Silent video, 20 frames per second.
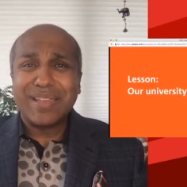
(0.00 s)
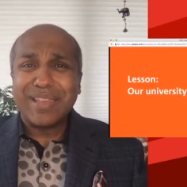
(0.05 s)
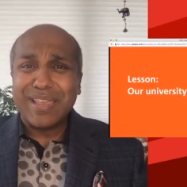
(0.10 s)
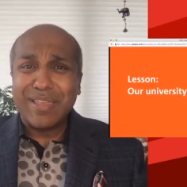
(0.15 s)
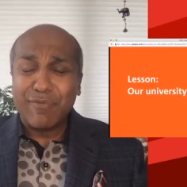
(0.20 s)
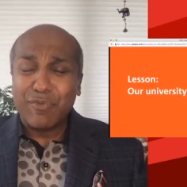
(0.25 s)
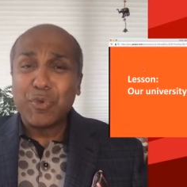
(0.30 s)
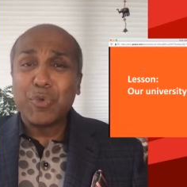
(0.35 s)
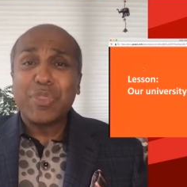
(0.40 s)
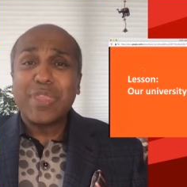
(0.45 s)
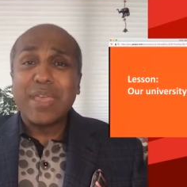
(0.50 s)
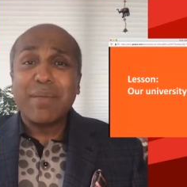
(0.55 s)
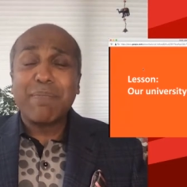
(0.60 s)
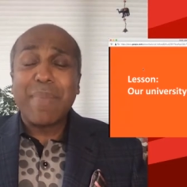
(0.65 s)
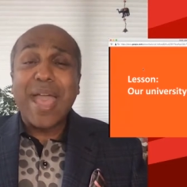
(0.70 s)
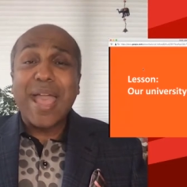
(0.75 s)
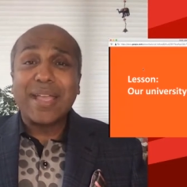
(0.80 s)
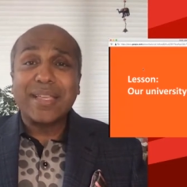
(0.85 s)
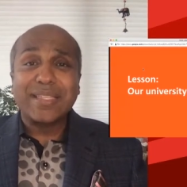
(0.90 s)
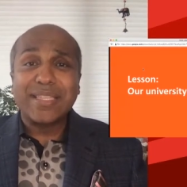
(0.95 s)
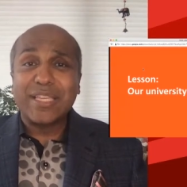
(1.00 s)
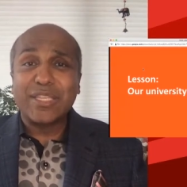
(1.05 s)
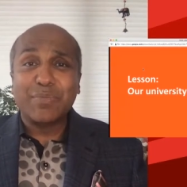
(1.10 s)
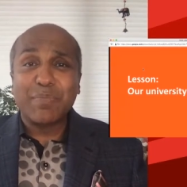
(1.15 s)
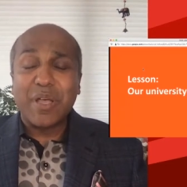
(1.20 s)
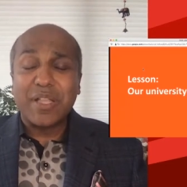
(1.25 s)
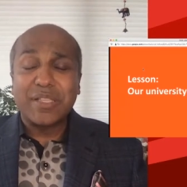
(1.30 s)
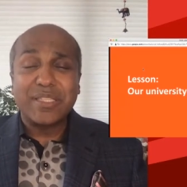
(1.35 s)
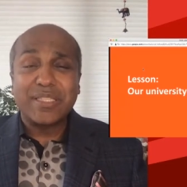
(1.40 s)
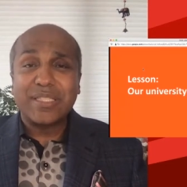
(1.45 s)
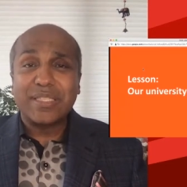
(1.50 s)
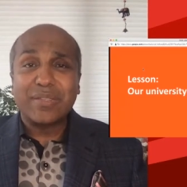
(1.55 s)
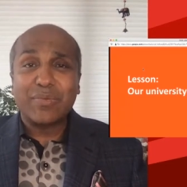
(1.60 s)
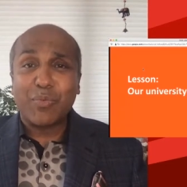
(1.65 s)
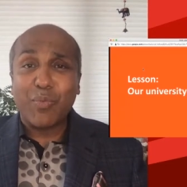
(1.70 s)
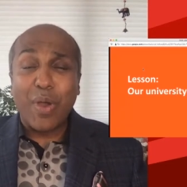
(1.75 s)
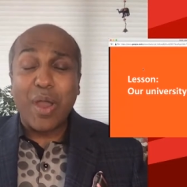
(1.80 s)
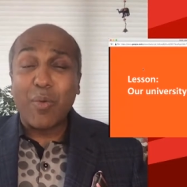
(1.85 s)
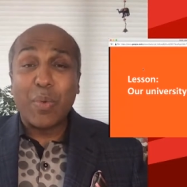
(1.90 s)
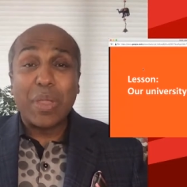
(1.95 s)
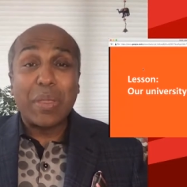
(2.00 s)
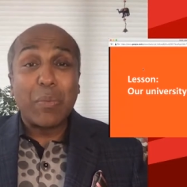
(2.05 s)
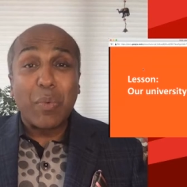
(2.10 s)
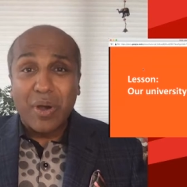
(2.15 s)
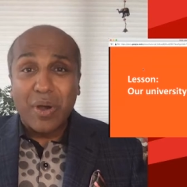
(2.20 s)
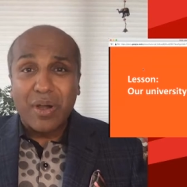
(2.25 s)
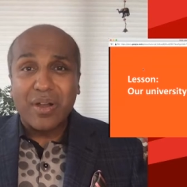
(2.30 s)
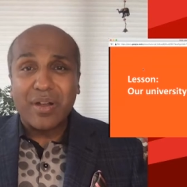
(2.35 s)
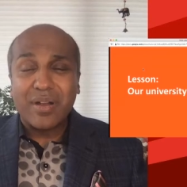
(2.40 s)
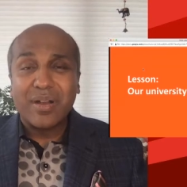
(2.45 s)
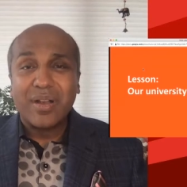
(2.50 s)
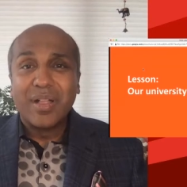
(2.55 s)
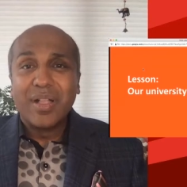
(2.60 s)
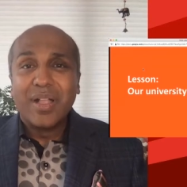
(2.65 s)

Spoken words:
if you think back 6 months where we were,